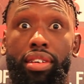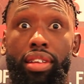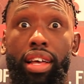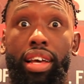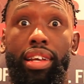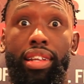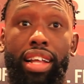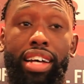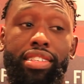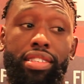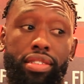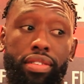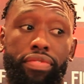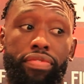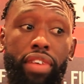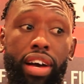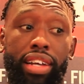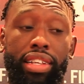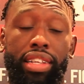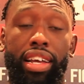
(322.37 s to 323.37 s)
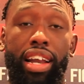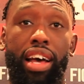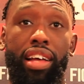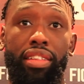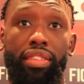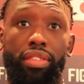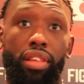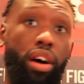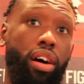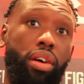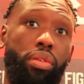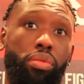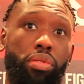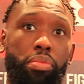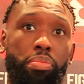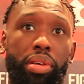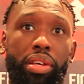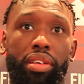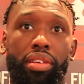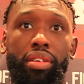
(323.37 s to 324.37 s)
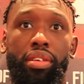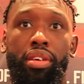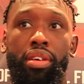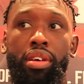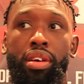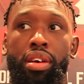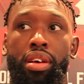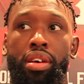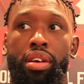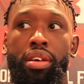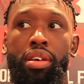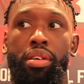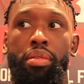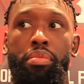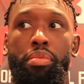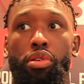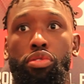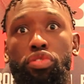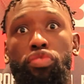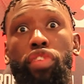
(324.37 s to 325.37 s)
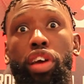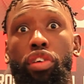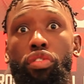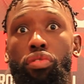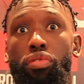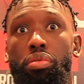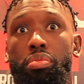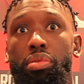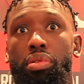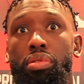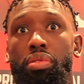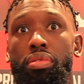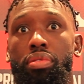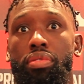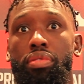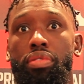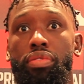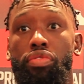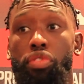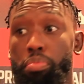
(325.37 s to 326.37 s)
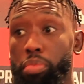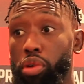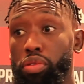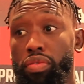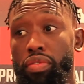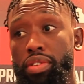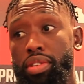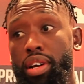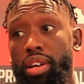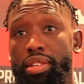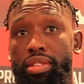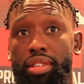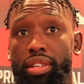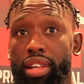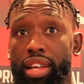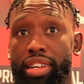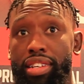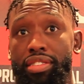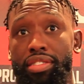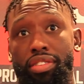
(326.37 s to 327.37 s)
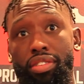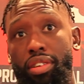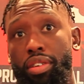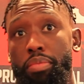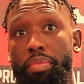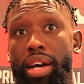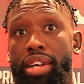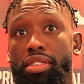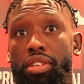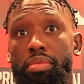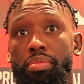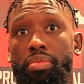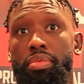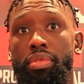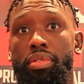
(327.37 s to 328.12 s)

Like, that's the fight that I thought would be most favorable for both of us, honestly. Like, it's just a good matchup.